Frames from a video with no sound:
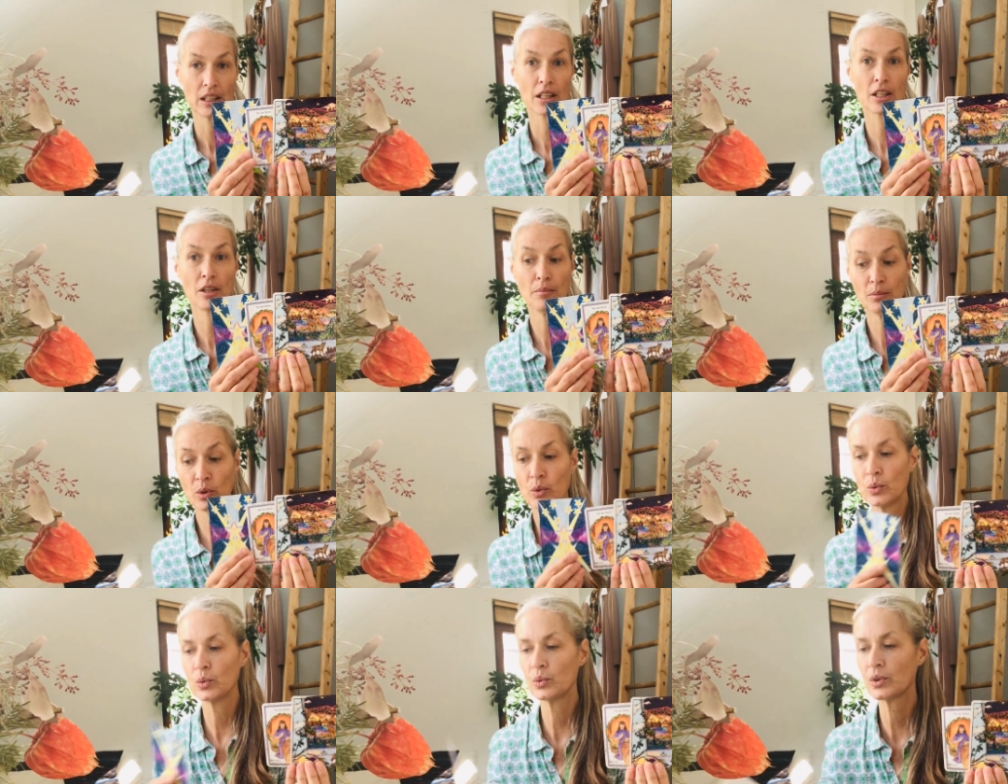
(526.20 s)
the
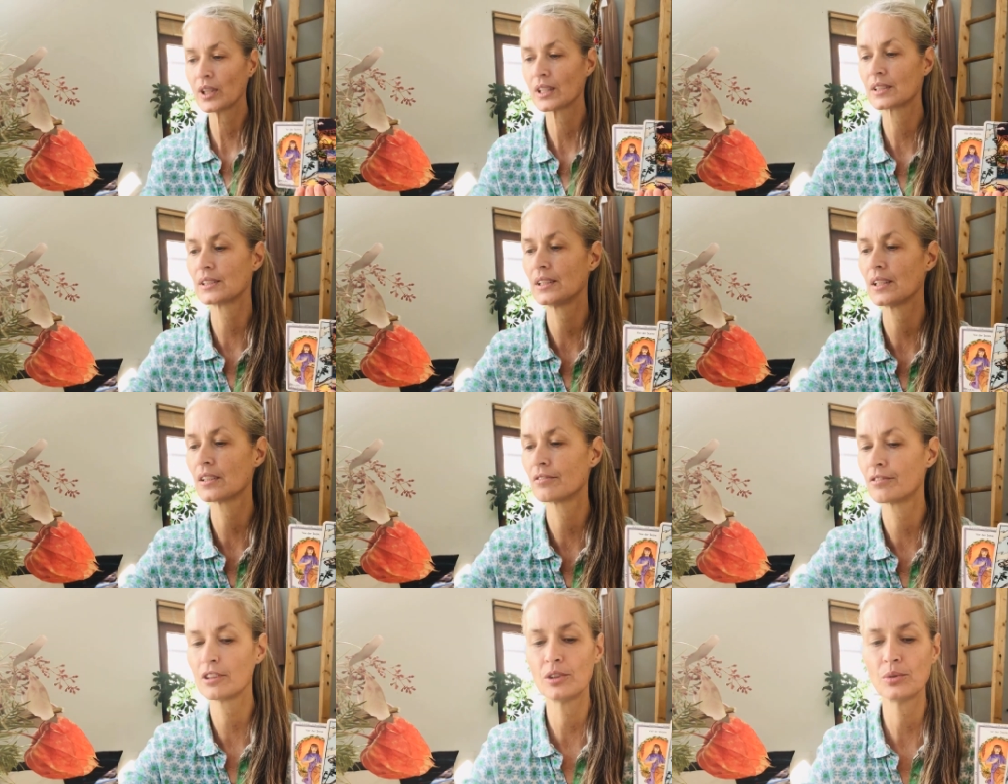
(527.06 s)
moon. That's the
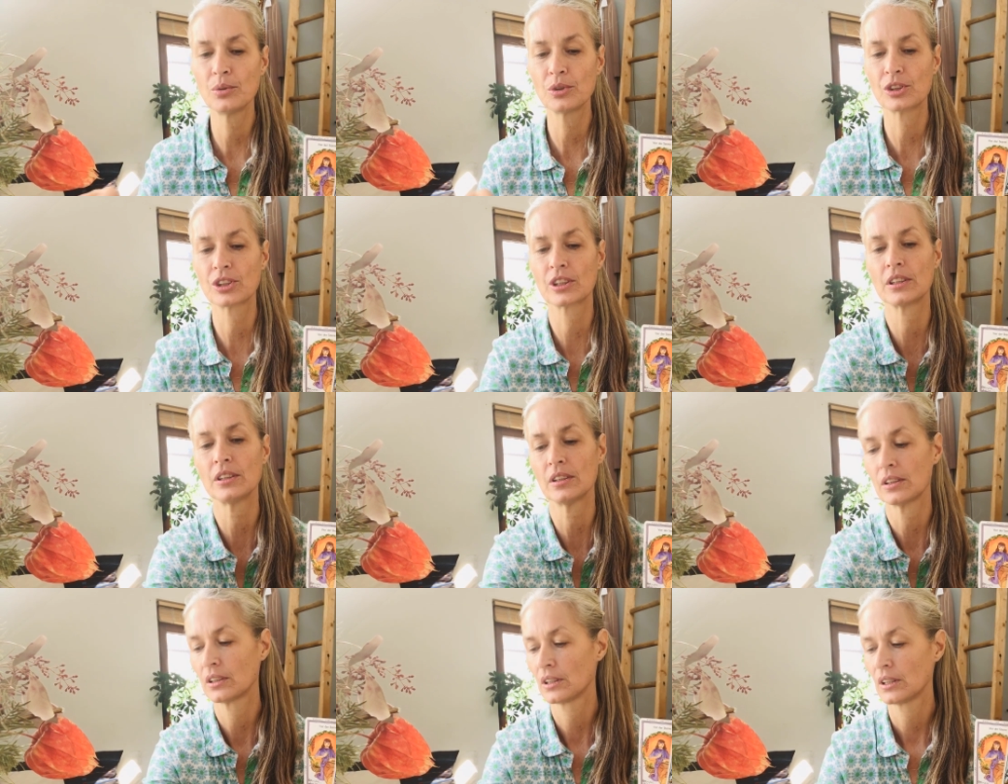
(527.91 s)

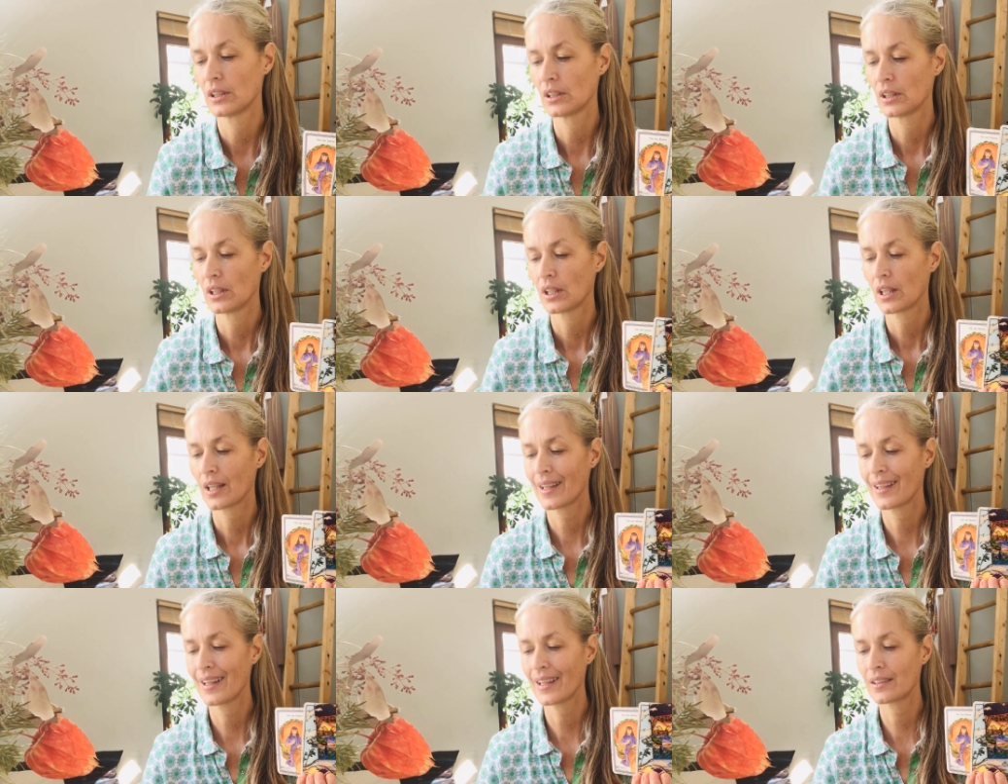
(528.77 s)
evolution
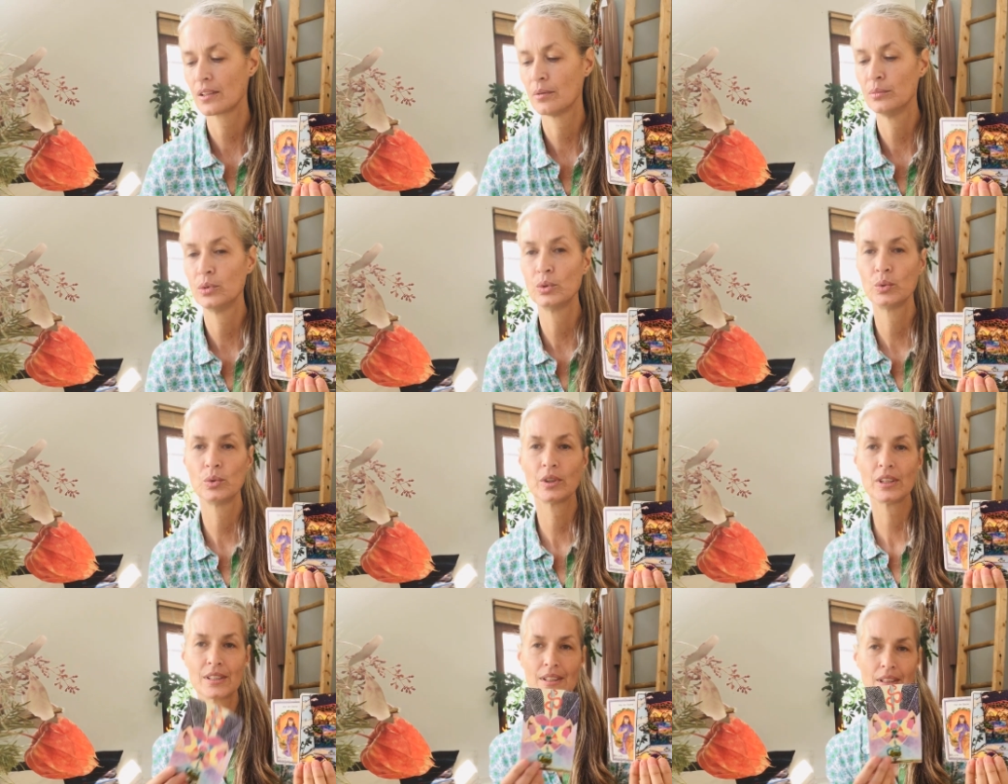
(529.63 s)
that the
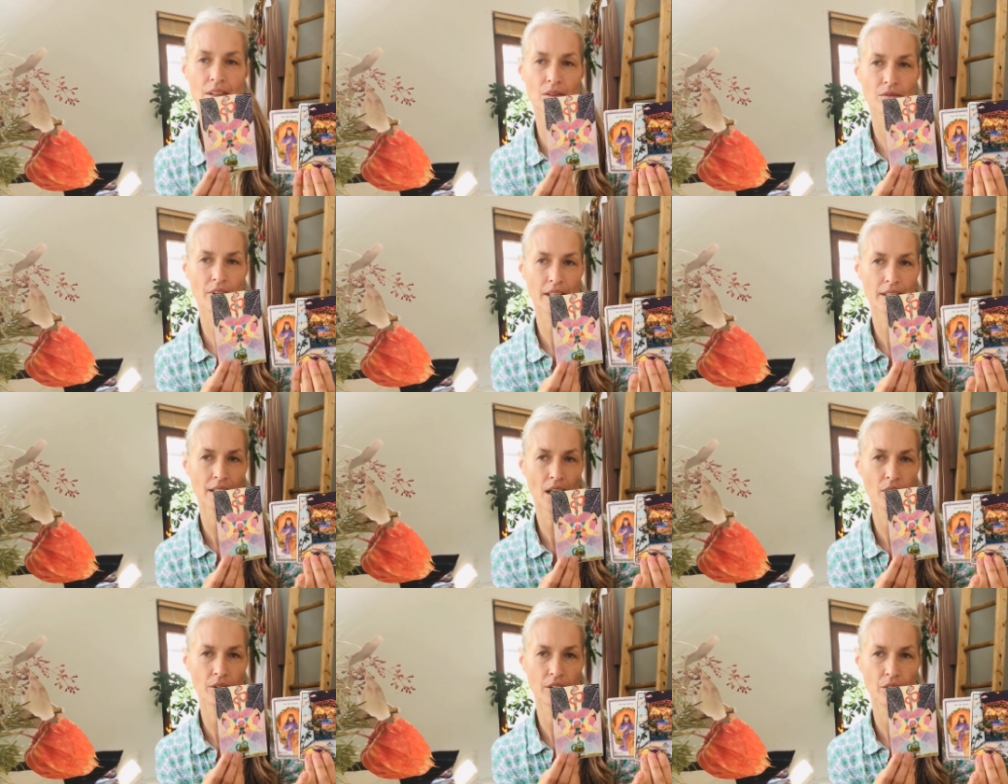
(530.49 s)
moon is in right
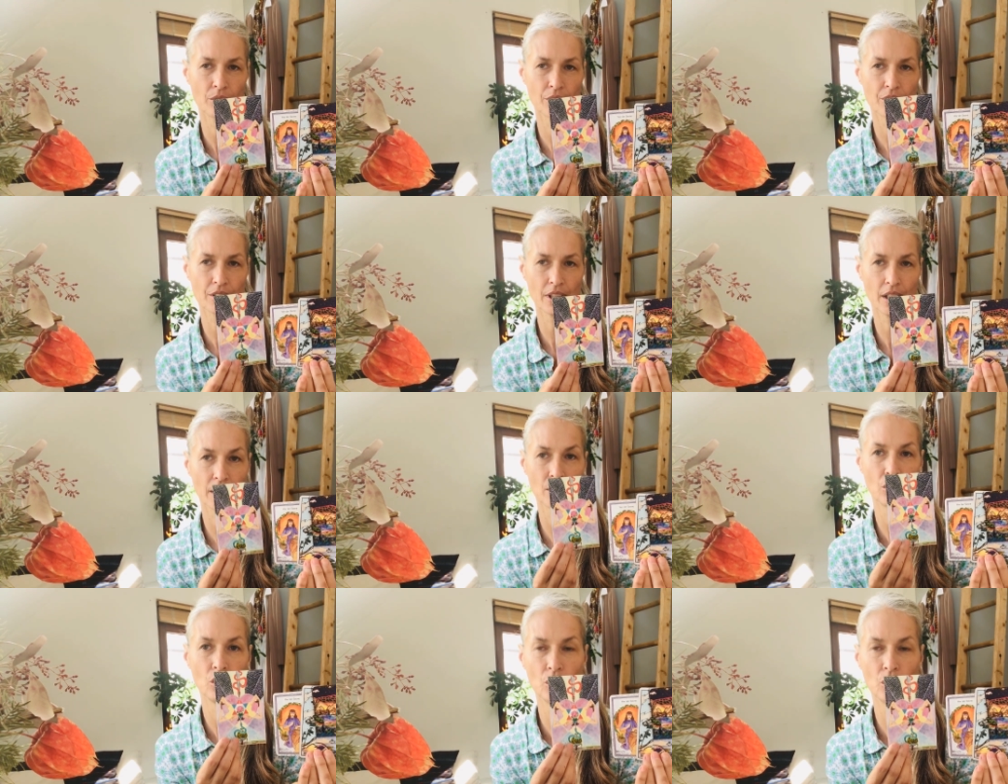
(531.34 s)
now in your sign.